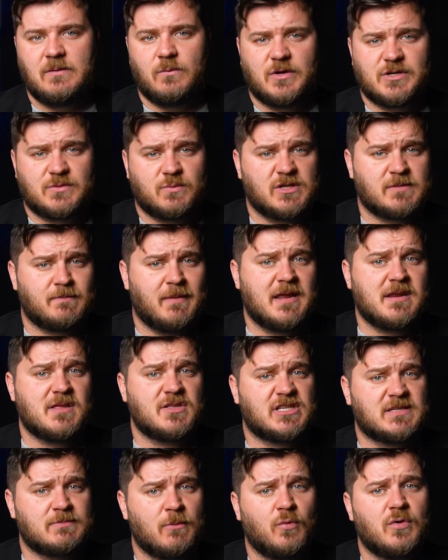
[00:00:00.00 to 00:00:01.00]
which was made
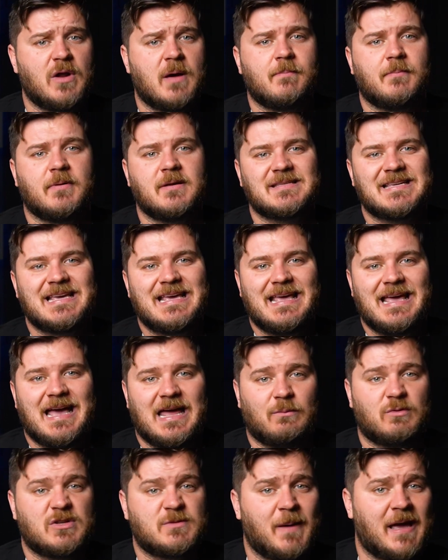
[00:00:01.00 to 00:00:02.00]
in small numbers
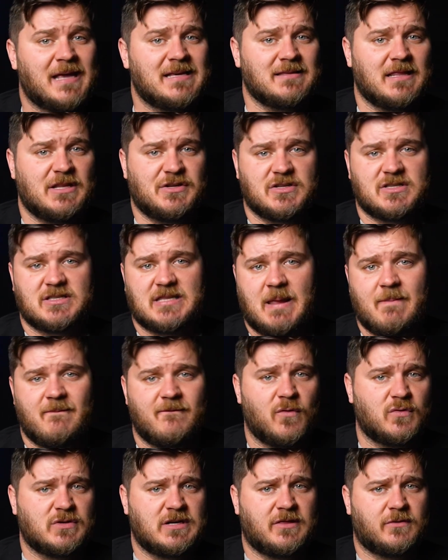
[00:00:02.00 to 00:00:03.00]
and was basically just an
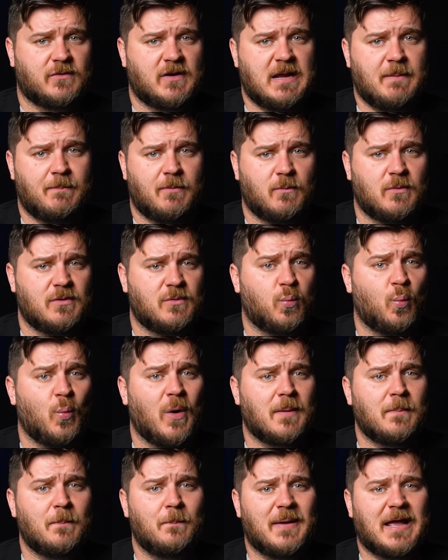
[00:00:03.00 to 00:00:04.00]
M43 but with
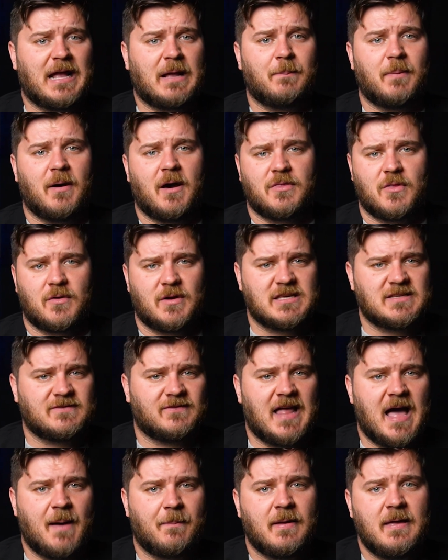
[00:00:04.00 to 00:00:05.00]
one big button on its
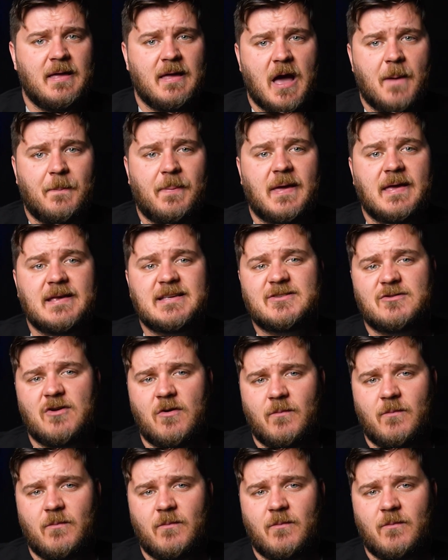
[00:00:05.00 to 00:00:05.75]
flap, appears to